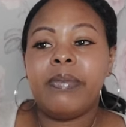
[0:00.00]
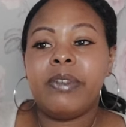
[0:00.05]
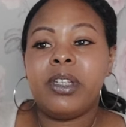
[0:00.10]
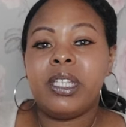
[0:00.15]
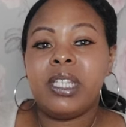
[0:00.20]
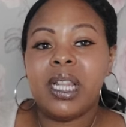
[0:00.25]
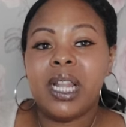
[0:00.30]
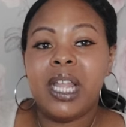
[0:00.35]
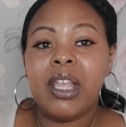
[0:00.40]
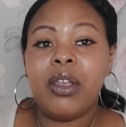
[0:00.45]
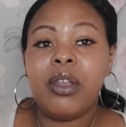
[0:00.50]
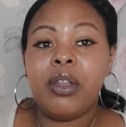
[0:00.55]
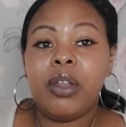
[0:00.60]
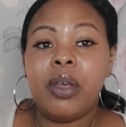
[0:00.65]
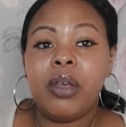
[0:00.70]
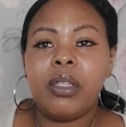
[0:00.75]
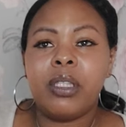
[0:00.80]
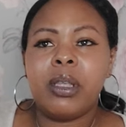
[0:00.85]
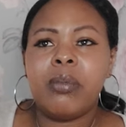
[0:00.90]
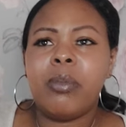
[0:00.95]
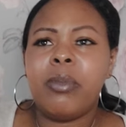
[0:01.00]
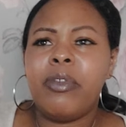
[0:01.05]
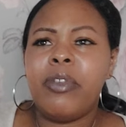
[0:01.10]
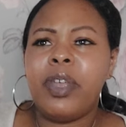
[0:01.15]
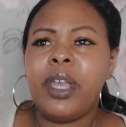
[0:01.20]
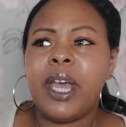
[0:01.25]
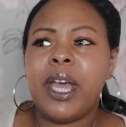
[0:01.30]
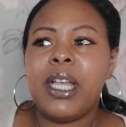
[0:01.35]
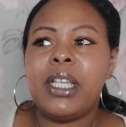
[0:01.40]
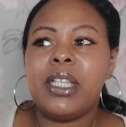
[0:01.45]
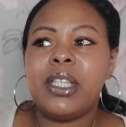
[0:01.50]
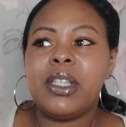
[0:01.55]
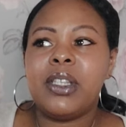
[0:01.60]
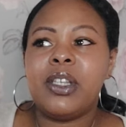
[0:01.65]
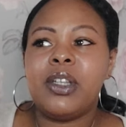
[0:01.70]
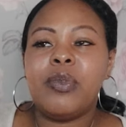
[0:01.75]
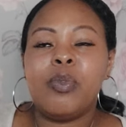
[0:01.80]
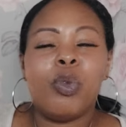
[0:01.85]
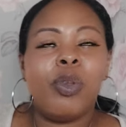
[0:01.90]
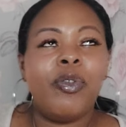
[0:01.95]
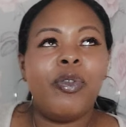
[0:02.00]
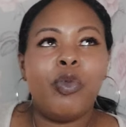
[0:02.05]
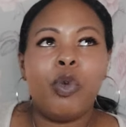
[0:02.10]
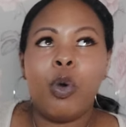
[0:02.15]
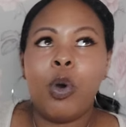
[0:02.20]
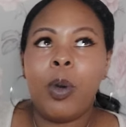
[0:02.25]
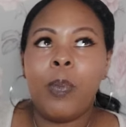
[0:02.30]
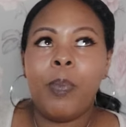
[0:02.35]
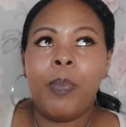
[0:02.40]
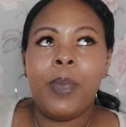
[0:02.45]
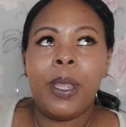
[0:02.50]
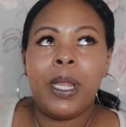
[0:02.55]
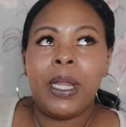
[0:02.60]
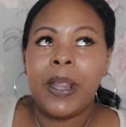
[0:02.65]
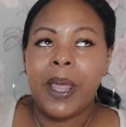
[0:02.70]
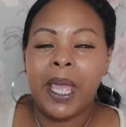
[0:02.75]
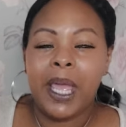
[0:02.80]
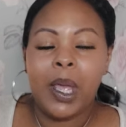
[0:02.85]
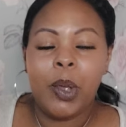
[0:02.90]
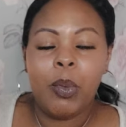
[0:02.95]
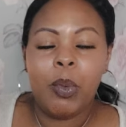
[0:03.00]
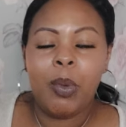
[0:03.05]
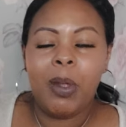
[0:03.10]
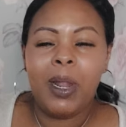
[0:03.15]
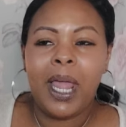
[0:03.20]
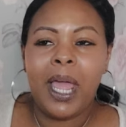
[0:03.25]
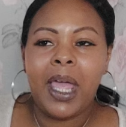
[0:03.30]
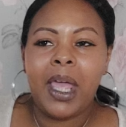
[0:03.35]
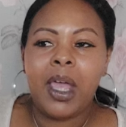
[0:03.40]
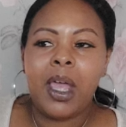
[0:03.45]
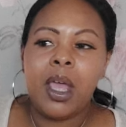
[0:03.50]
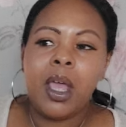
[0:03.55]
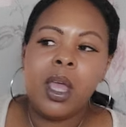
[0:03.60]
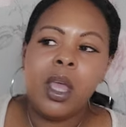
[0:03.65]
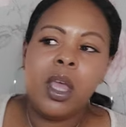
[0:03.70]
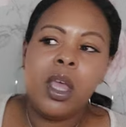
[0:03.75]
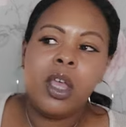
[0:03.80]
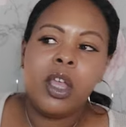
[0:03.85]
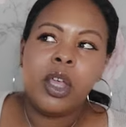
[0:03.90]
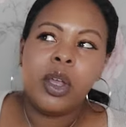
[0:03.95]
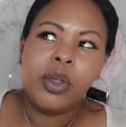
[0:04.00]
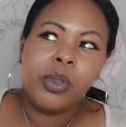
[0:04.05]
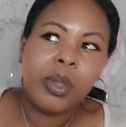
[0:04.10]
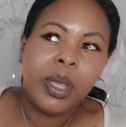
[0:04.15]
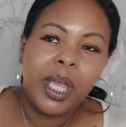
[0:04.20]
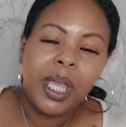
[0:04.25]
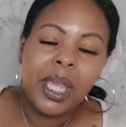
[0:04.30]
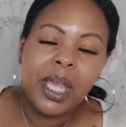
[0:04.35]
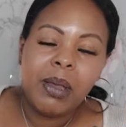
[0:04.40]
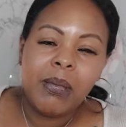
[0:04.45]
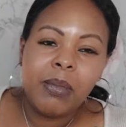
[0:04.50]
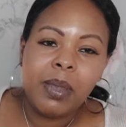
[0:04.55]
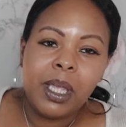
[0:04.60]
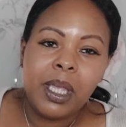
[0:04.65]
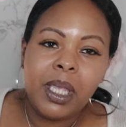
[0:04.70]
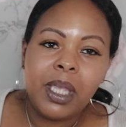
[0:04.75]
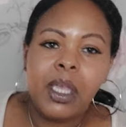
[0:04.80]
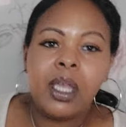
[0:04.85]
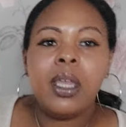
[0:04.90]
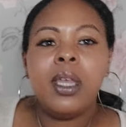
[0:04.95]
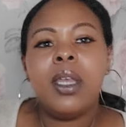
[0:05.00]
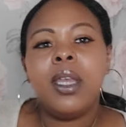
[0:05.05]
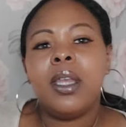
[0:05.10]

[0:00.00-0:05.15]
just to let you know, some of you guys, we've all been there. We were like, can you hear me?